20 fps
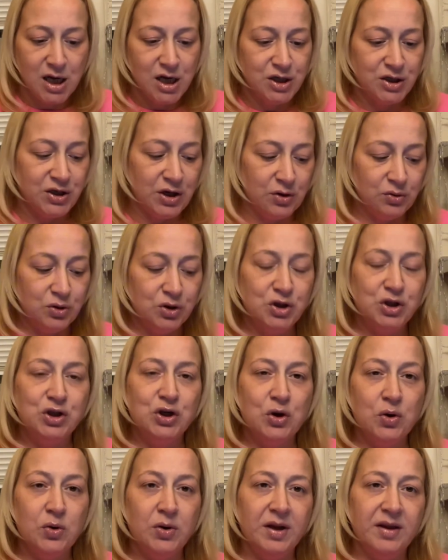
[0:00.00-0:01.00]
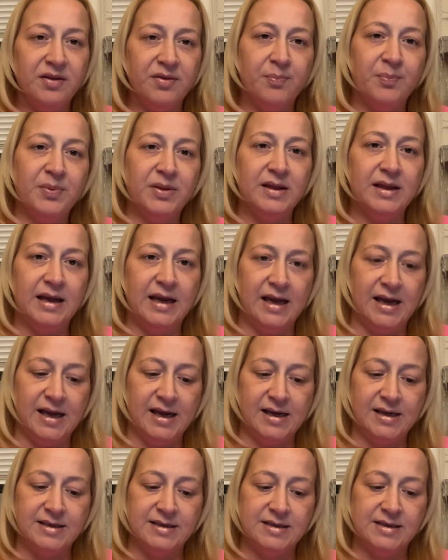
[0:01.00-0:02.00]
So Judith
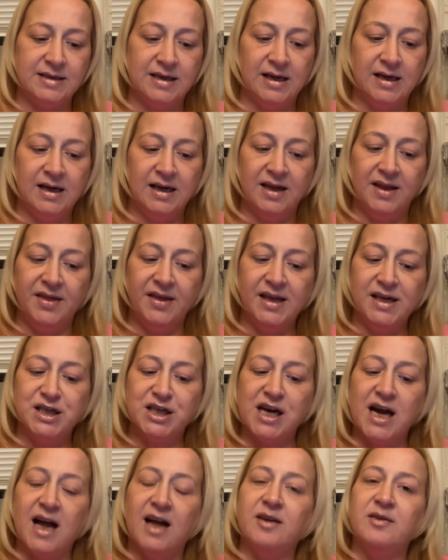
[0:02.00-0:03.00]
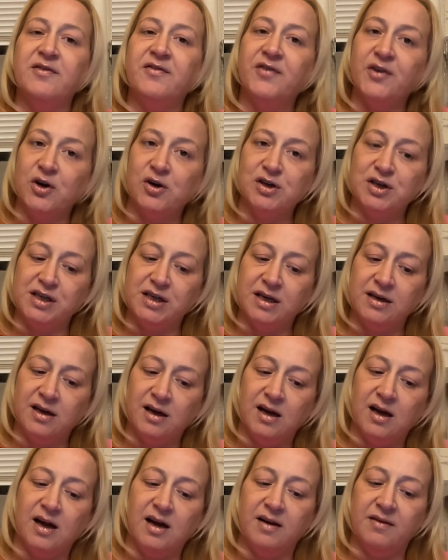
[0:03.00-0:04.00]
plays the child version
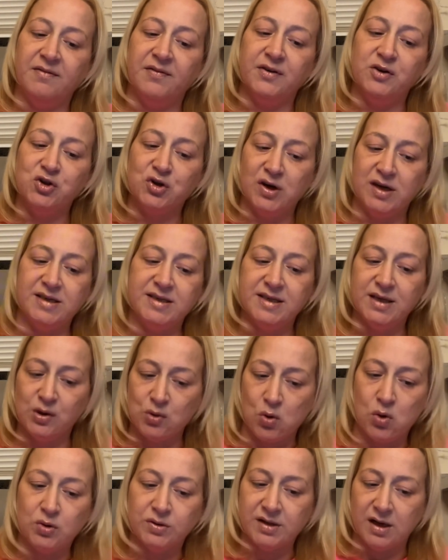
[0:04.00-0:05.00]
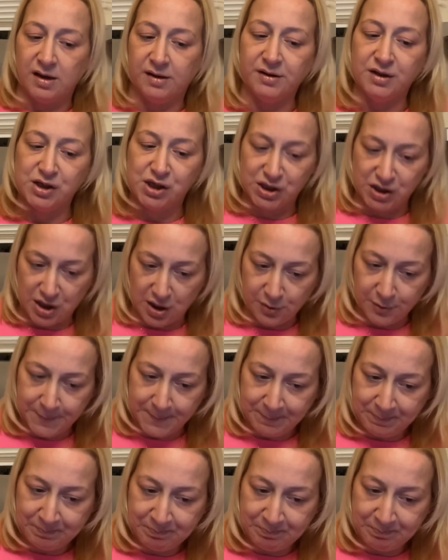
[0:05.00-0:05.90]
of Tracey Gold on the show.